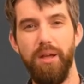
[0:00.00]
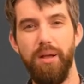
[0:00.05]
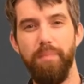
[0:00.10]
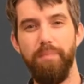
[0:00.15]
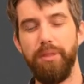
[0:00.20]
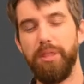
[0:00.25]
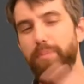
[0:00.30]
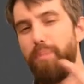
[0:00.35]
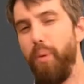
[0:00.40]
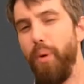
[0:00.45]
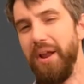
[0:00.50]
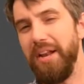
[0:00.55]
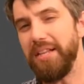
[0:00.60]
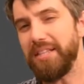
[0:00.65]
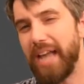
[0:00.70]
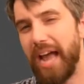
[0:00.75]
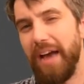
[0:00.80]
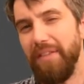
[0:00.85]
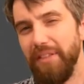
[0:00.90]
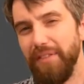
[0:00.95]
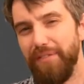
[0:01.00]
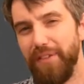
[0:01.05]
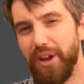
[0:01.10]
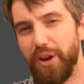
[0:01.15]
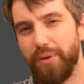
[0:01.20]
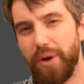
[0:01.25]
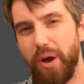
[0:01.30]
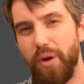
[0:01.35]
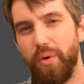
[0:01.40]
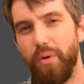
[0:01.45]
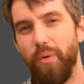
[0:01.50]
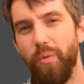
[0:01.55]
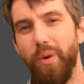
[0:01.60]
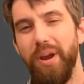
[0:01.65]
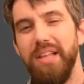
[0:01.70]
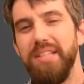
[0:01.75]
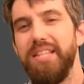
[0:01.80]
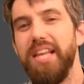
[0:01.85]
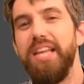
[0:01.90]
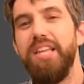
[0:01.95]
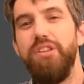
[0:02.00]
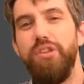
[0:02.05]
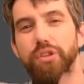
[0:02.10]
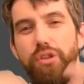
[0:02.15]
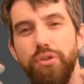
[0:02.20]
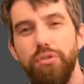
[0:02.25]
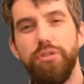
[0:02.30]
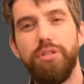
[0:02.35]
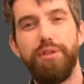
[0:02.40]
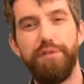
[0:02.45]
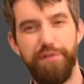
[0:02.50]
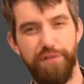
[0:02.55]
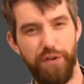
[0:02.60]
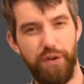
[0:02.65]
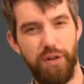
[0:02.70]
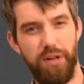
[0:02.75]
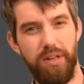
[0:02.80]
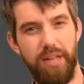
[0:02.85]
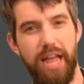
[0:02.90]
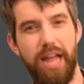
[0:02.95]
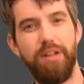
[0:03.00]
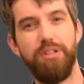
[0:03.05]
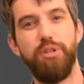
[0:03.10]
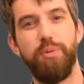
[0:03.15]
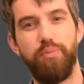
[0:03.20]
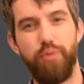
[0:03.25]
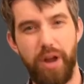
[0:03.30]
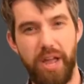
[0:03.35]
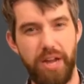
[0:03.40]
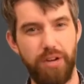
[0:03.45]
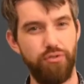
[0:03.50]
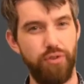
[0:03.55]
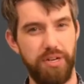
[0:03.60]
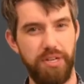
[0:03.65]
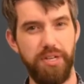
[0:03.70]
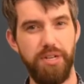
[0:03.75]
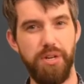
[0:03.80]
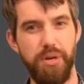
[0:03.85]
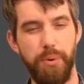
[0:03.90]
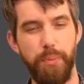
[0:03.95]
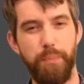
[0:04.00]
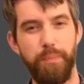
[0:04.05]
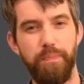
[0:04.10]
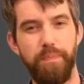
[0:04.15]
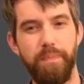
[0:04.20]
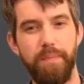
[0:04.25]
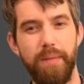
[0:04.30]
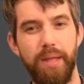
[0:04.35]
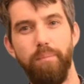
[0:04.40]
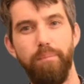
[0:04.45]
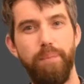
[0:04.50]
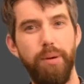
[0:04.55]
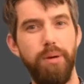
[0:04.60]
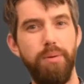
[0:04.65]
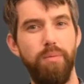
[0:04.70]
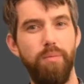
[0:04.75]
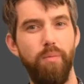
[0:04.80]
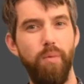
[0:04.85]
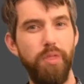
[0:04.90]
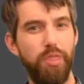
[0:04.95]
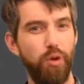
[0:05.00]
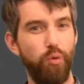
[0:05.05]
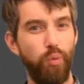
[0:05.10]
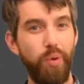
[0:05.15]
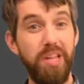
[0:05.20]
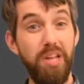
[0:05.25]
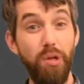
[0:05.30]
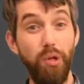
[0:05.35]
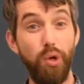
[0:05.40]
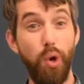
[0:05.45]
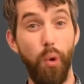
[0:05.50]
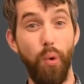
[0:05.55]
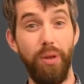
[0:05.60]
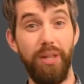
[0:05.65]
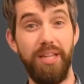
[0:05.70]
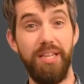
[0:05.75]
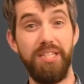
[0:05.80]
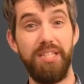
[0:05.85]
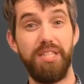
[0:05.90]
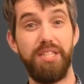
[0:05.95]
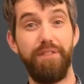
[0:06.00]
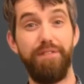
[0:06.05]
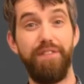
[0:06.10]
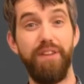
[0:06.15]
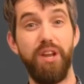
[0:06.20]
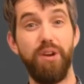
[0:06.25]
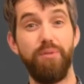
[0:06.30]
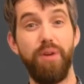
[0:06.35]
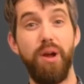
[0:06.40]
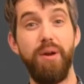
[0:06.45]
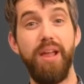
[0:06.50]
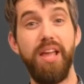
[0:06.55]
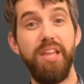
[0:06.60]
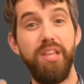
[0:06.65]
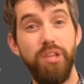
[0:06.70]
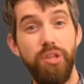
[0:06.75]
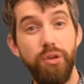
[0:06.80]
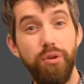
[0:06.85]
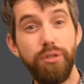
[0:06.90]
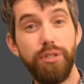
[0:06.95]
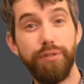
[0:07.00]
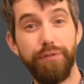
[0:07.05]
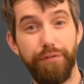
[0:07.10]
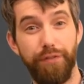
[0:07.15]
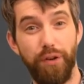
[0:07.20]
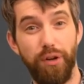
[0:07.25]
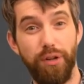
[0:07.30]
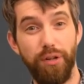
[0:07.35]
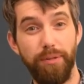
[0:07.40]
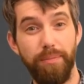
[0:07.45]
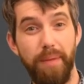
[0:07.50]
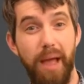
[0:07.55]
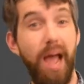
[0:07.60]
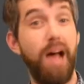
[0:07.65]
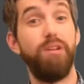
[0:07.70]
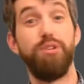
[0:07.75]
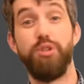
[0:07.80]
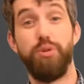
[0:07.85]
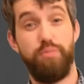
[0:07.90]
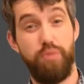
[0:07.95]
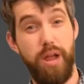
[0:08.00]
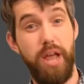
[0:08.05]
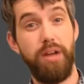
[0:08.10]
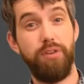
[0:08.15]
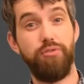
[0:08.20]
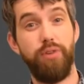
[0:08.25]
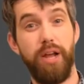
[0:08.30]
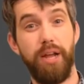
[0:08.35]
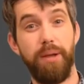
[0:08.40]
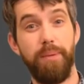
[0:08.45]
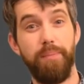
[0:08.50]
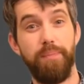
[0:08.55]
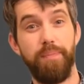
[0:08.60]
But the point is I have to figure out what is a useful algebraic trick to do. But what the real goal is to figure out a useful algebraic trick.